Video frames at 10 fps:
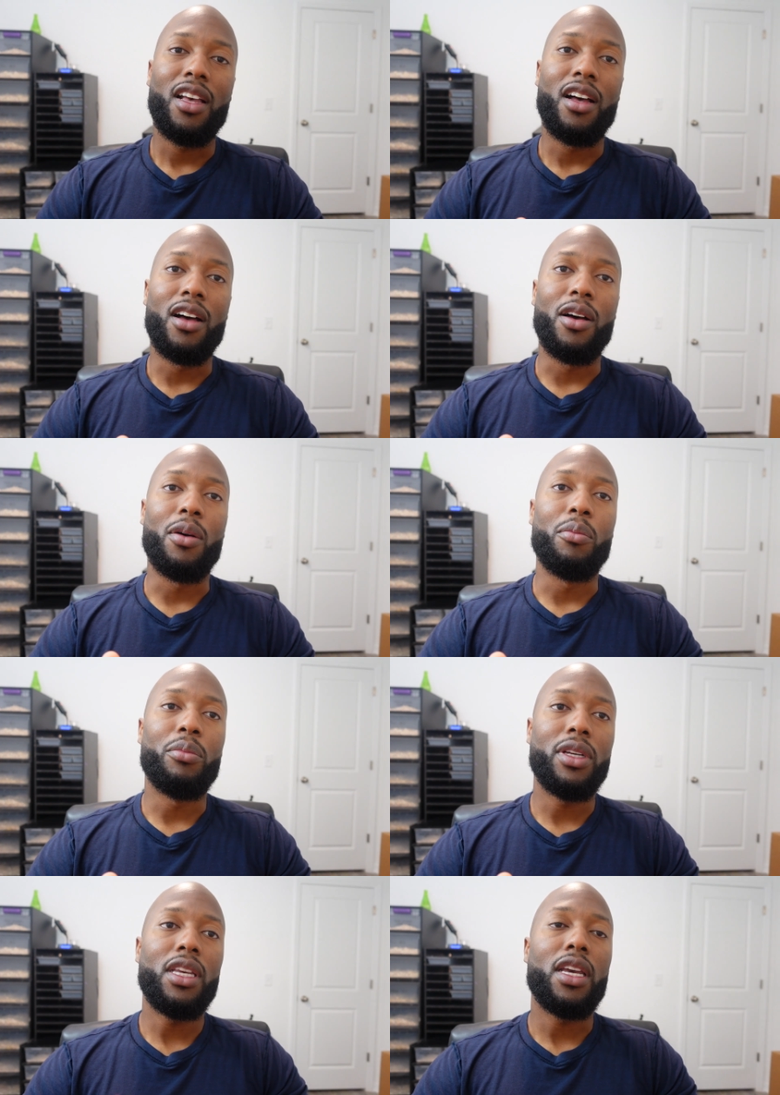
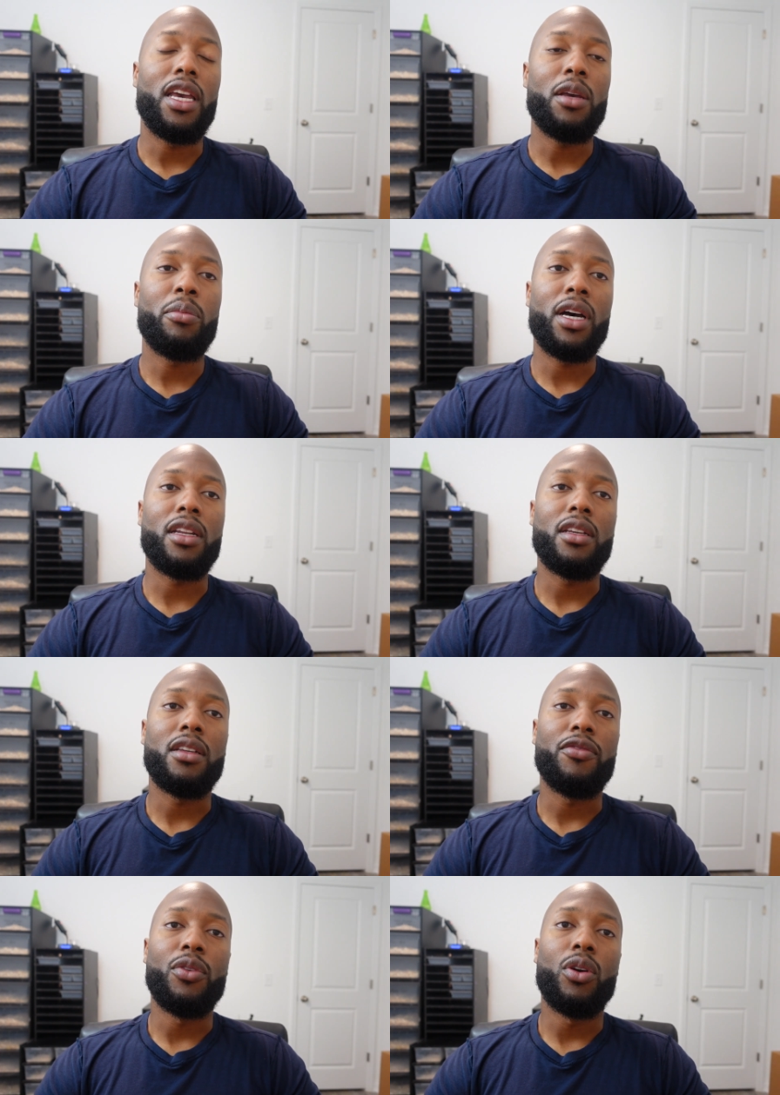But yeah, egg binding,
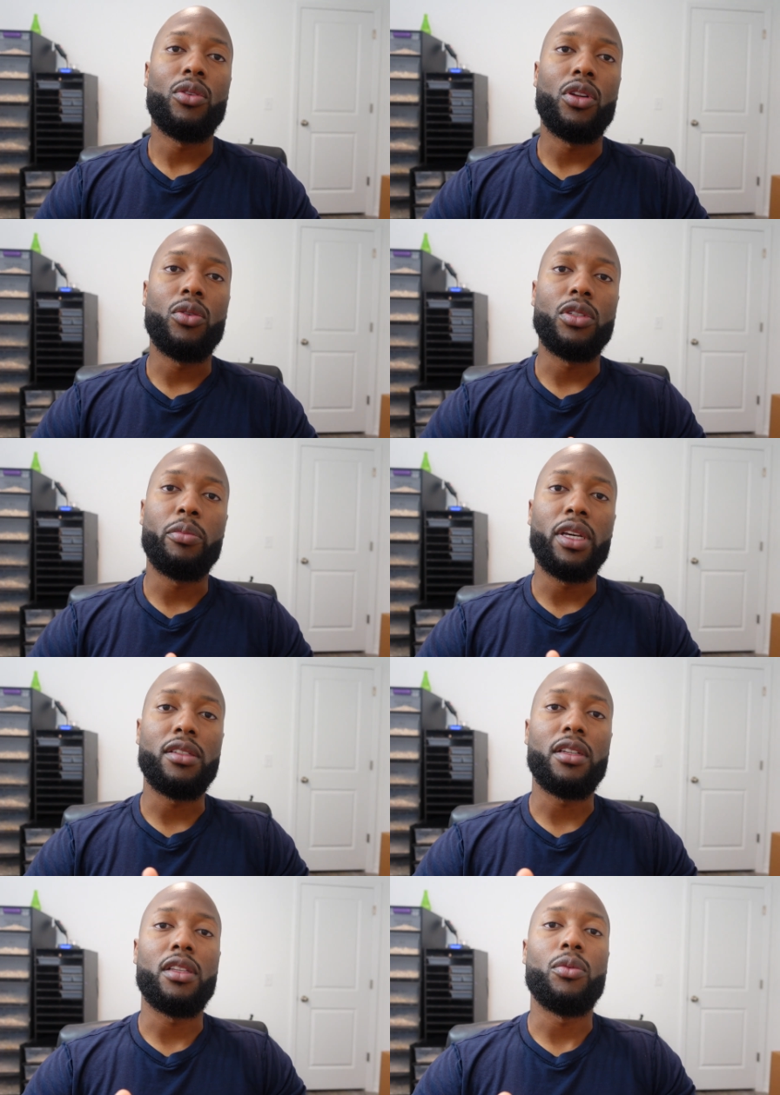if you don't know, is
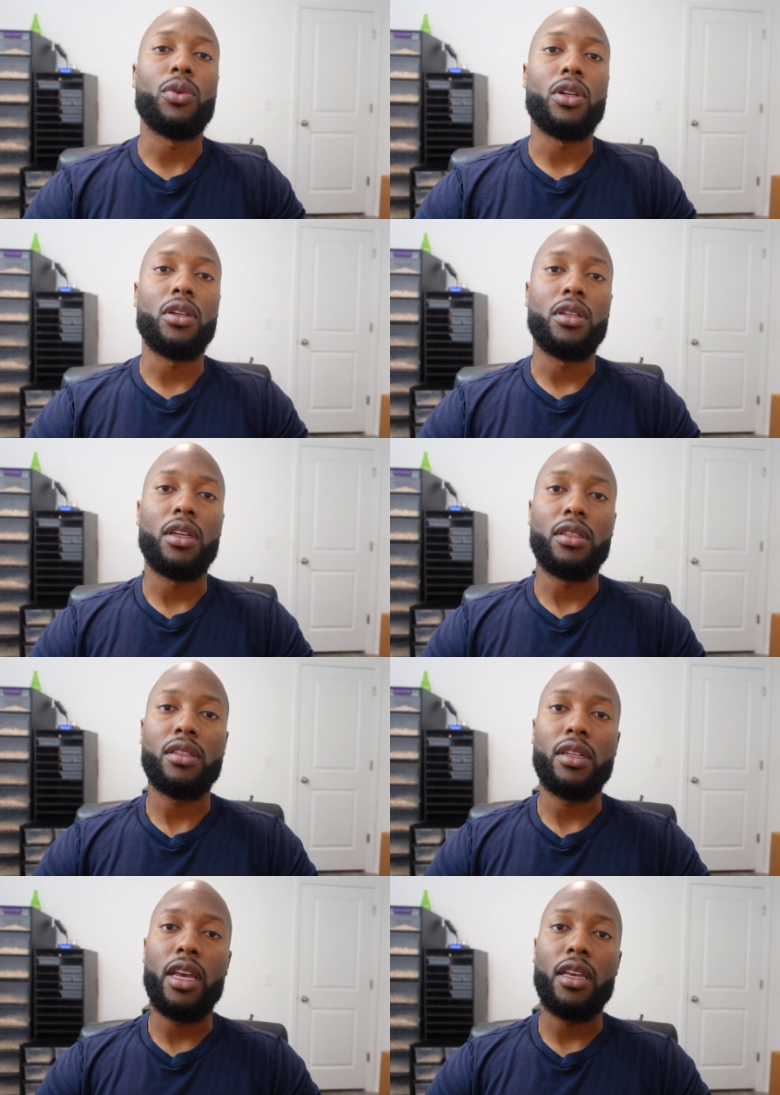basically when a
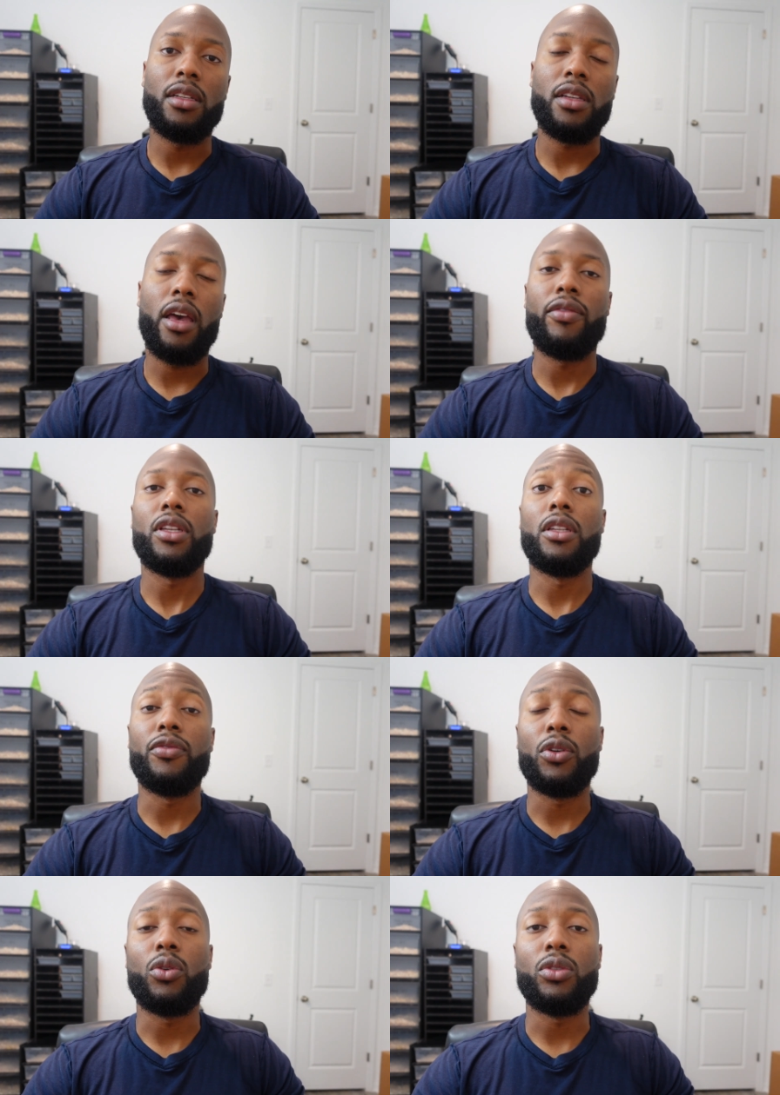snake is having
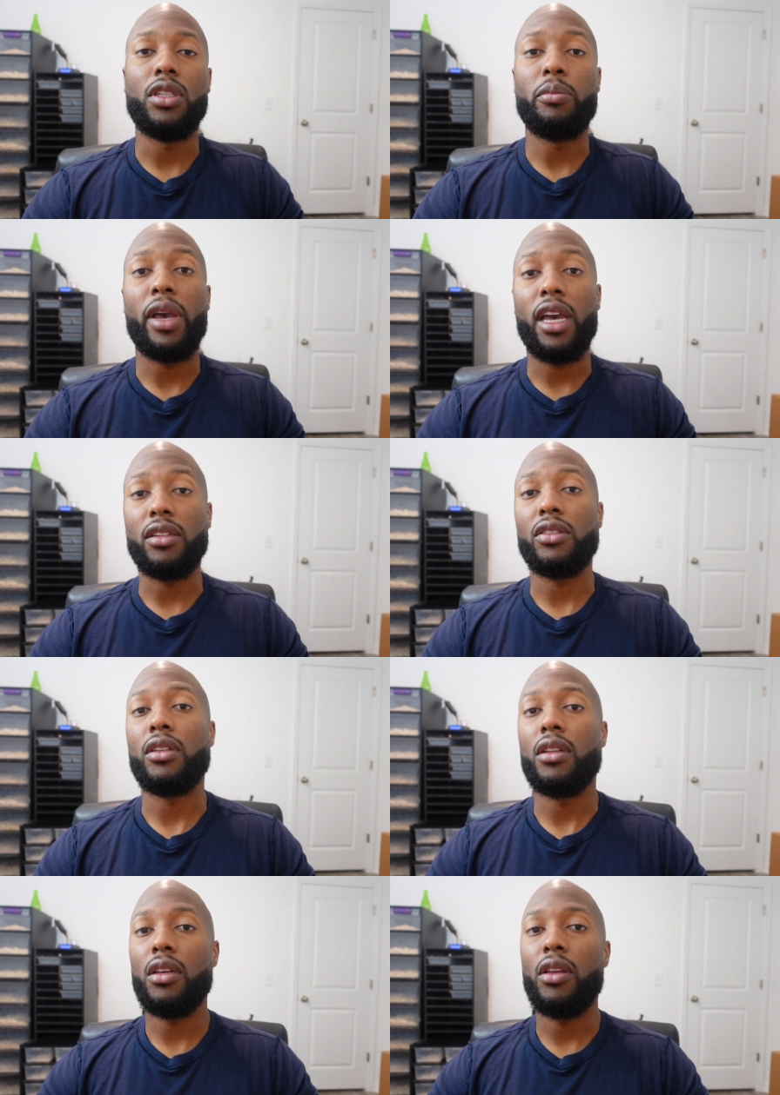difficulty
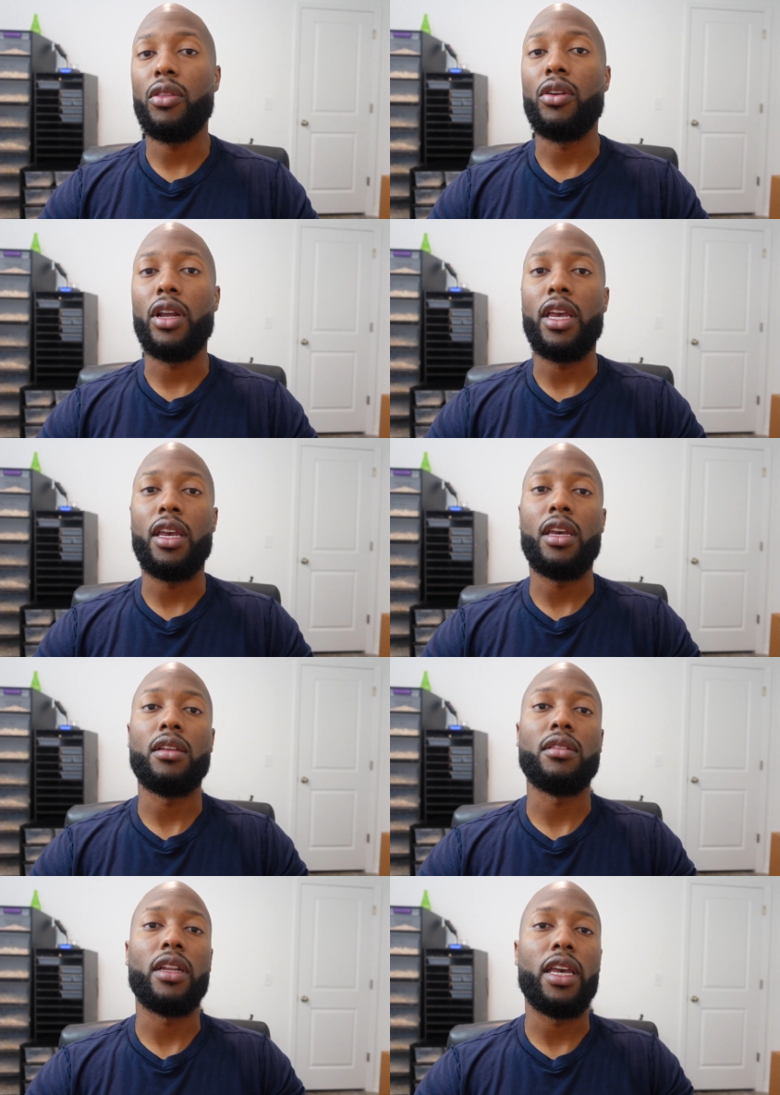passing their
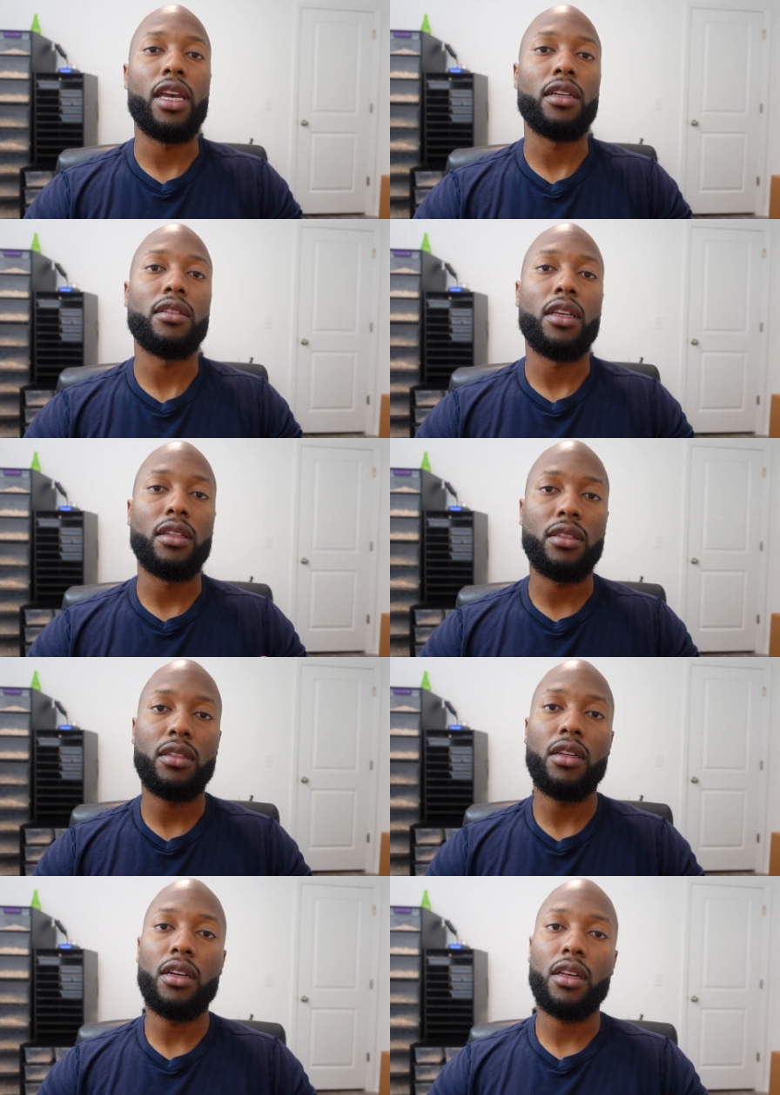eggs and the eggs get
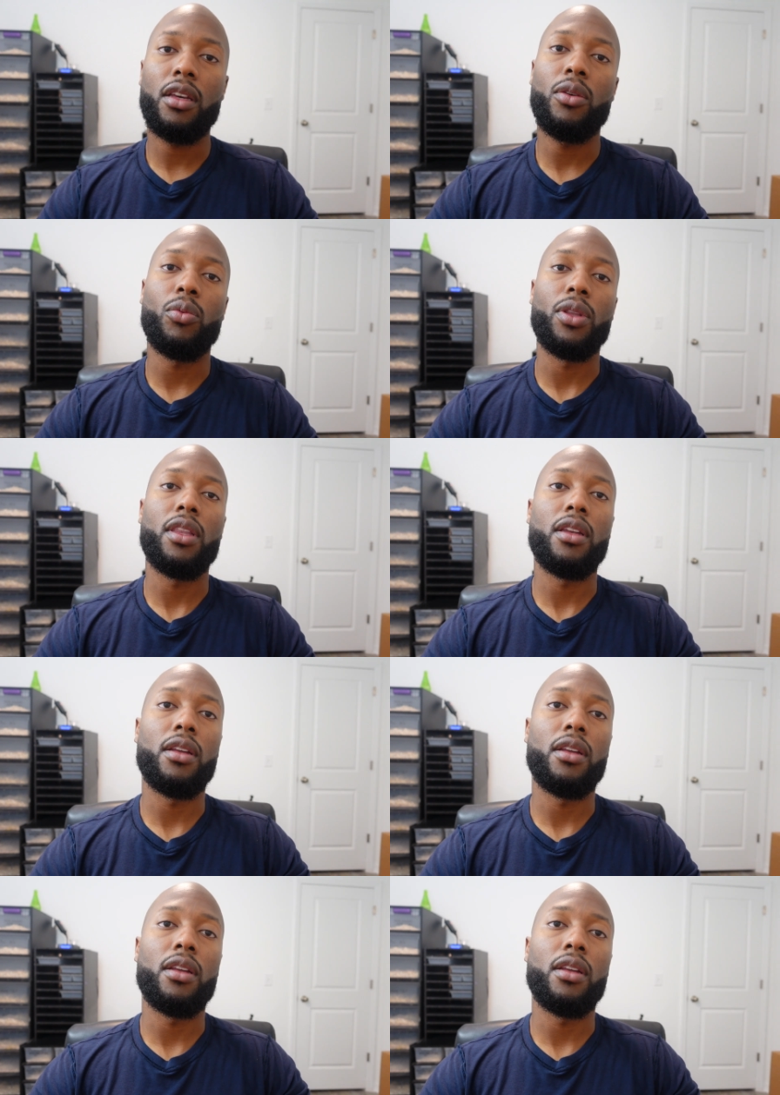stuck within